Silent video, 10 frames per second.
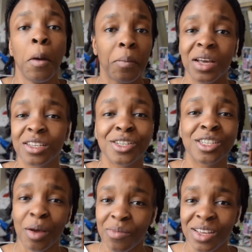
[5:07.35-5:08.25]
but it's just
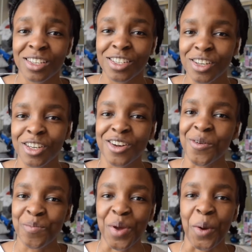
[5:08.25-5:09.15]
something to, you know,
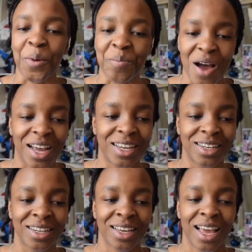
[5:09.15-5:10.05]
bear in
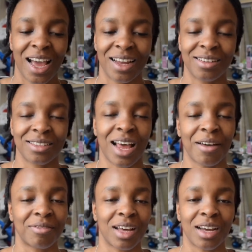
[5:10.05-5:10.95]
mind and just
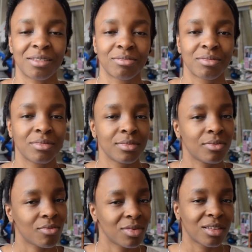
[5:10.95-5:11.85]
have that
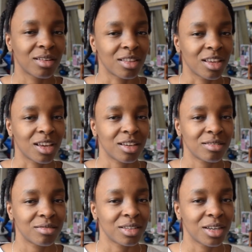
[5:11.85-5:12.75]
there,
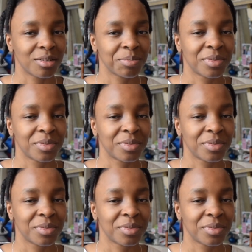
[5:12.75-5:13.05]
you know.